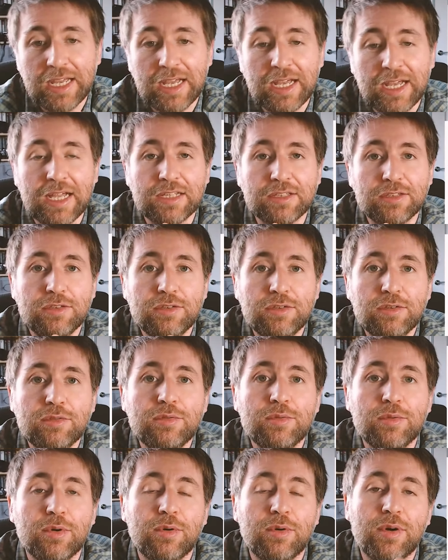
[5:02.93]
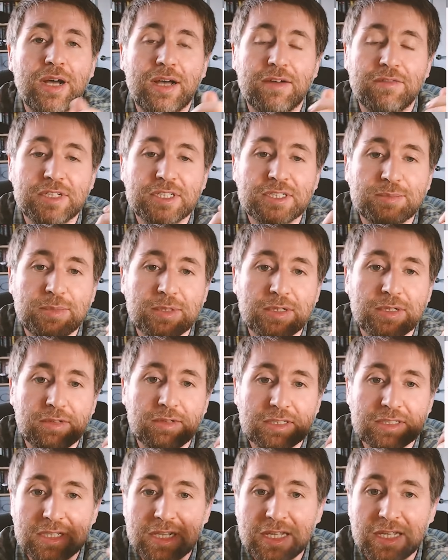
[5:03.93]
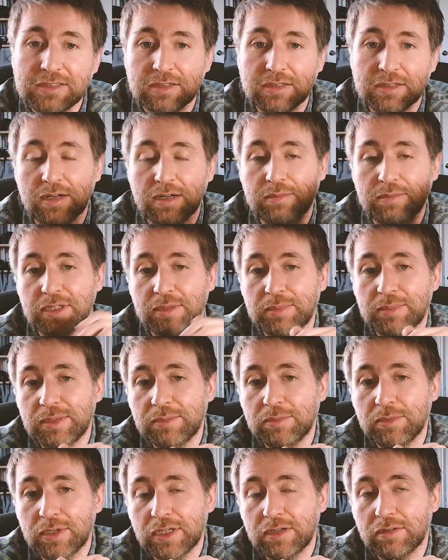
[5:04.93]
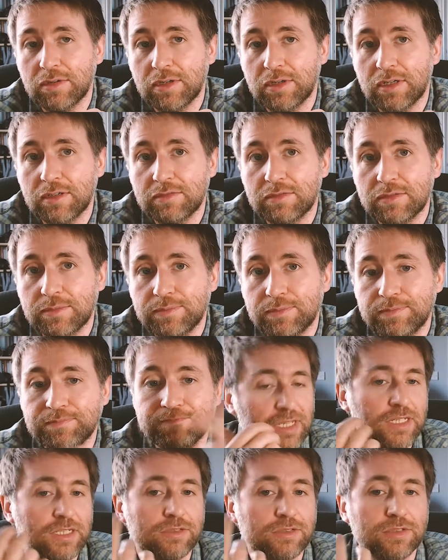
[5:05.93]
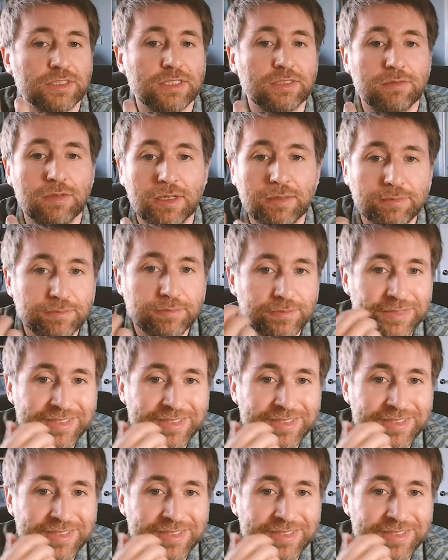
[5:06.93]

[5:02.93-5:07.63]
And you will have experienced less time than the people here on Earth. Interesting, right?